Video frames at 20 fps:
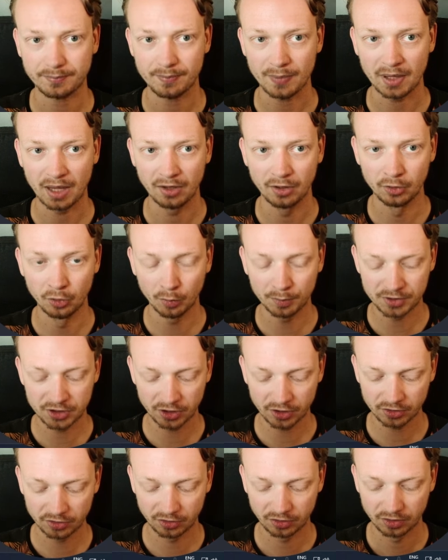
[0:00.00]

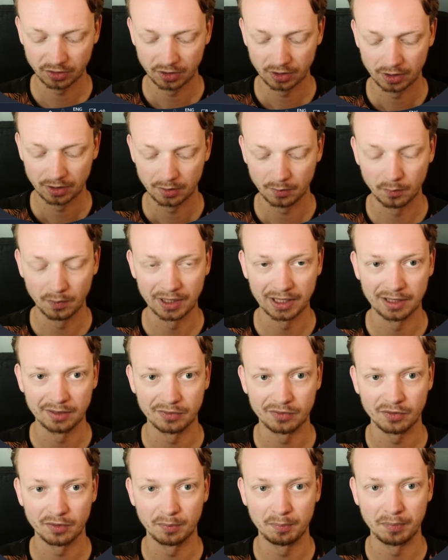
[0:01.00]
object
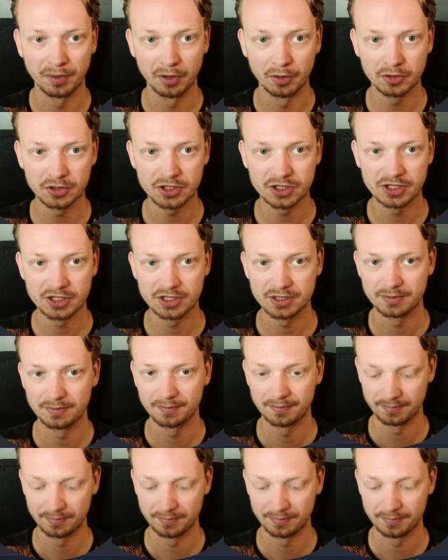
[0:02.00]
with posts,